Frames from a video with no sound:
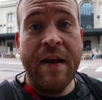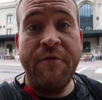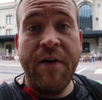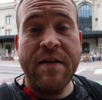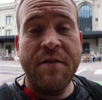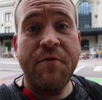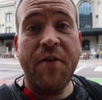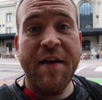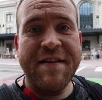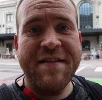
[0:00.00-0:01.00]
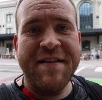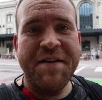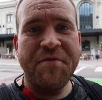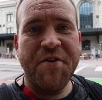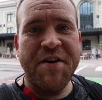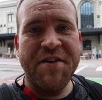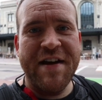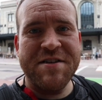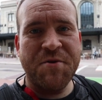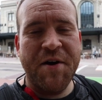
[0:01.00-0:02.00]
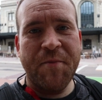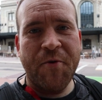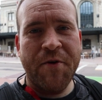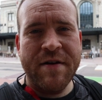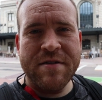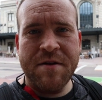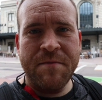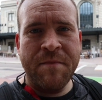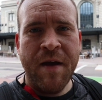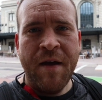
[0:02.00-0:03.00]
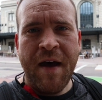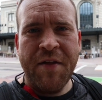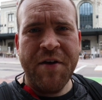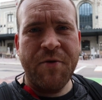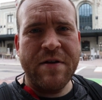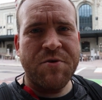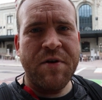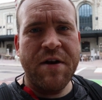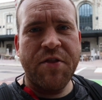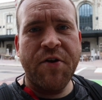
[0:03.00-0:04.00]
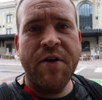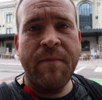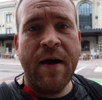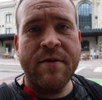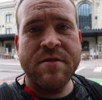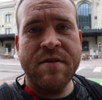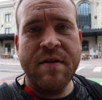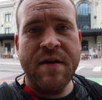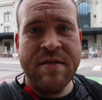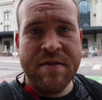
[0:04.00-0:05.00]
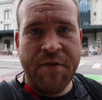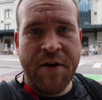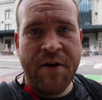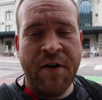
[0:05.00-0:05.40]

And in fact, if you fly into Denver International Airport, it is, I think, around 20 to 30 miles to the east of here.